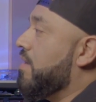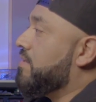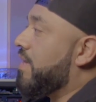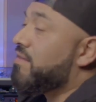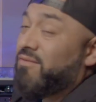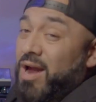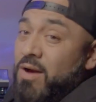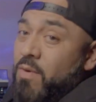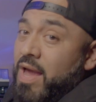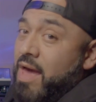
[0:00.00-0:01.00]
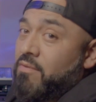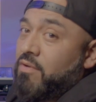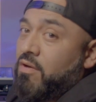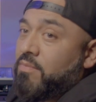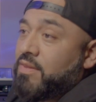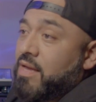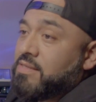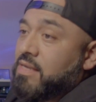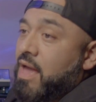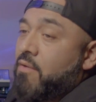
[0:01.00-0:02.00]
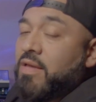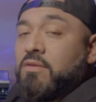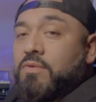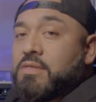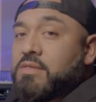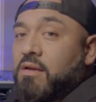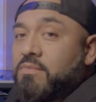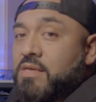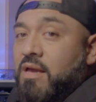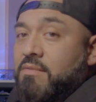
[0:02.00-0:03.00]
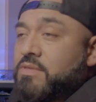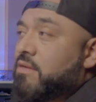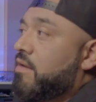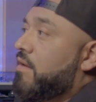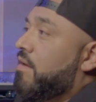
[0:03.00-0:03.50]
Is that the right way? I don't know, but that's how I do it sometimes.